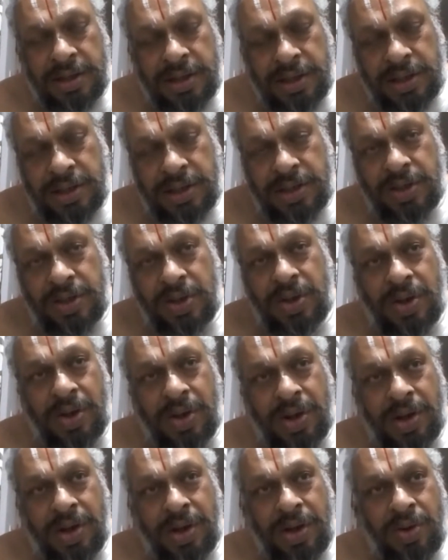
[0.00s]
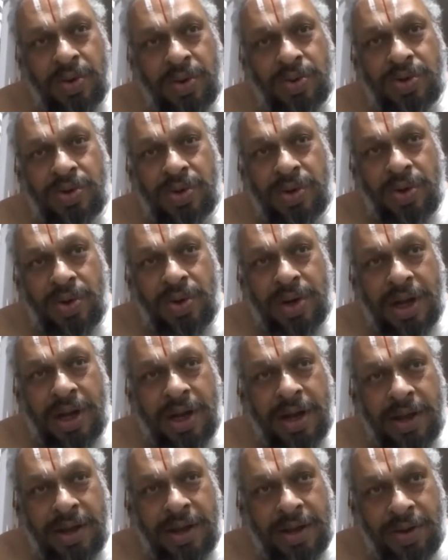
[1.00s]
So
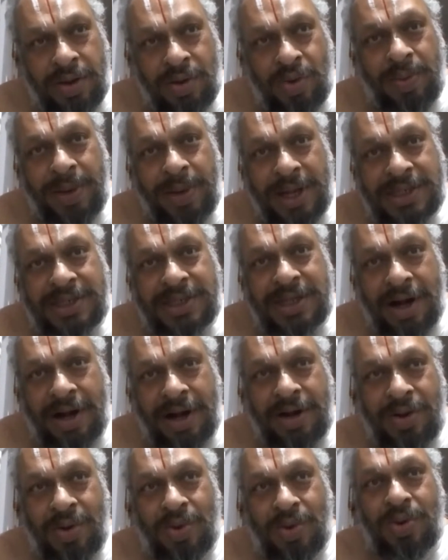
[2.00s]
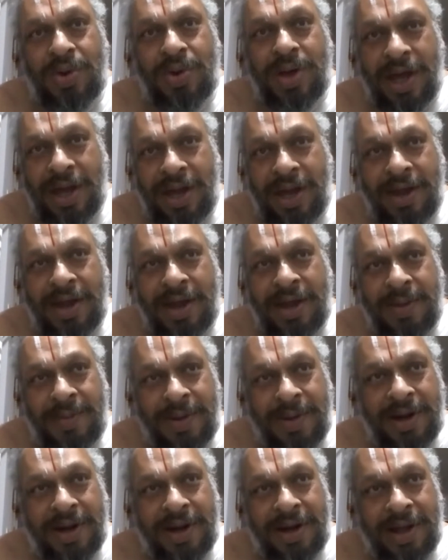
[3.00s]
you means not you, any
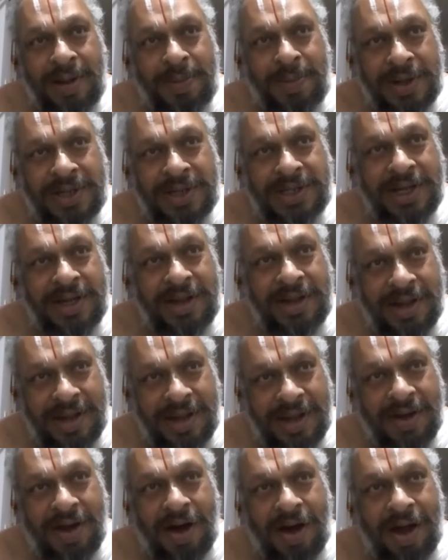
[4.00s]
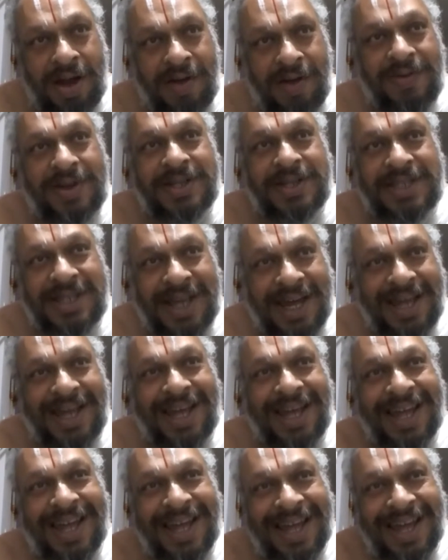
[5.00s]
particular person, all of us.
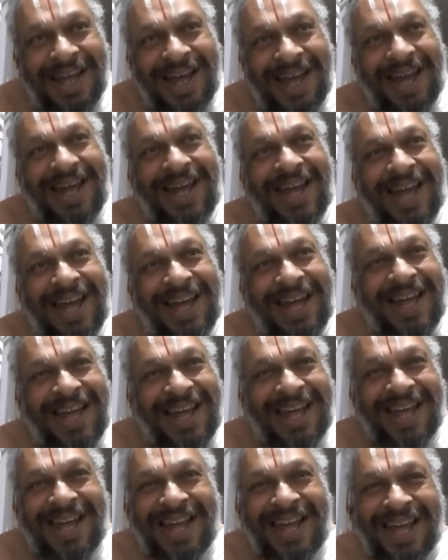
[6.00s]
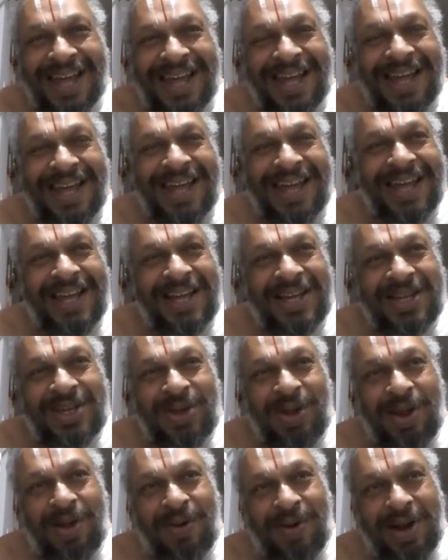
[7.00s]

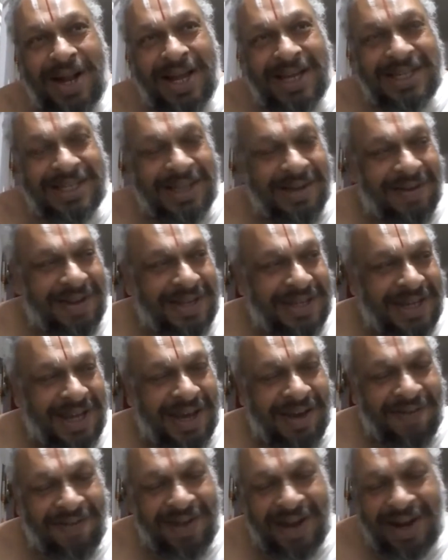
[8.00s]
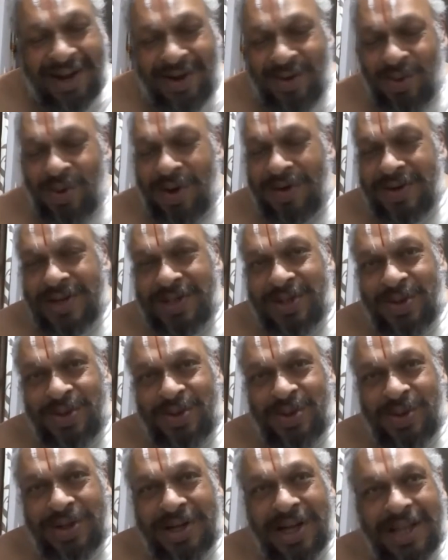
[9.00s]
So nowadays they will say every 2 hours you
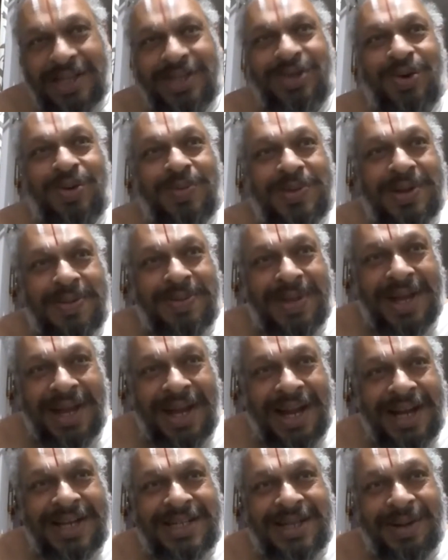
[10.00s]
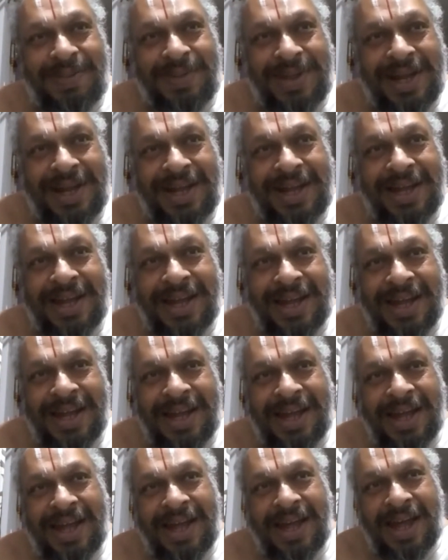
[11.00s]
should consume something, eat something.
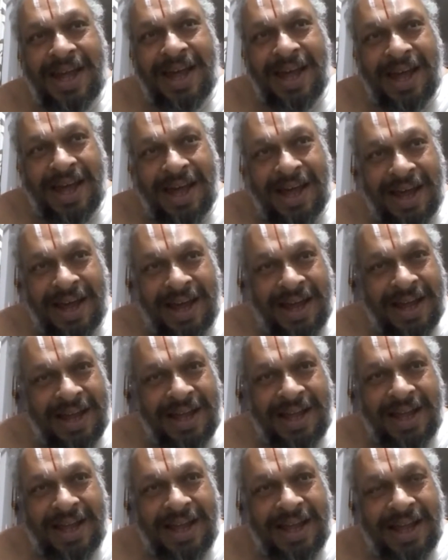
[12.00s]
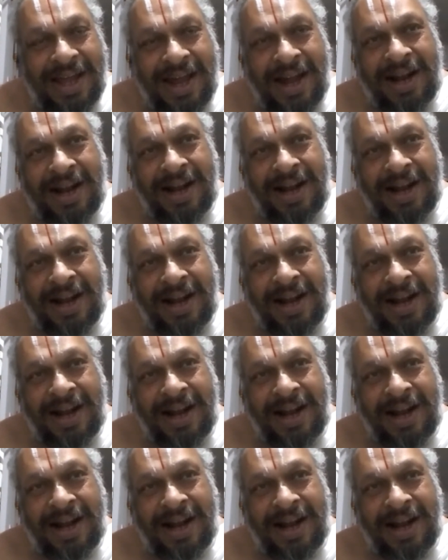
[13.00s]
And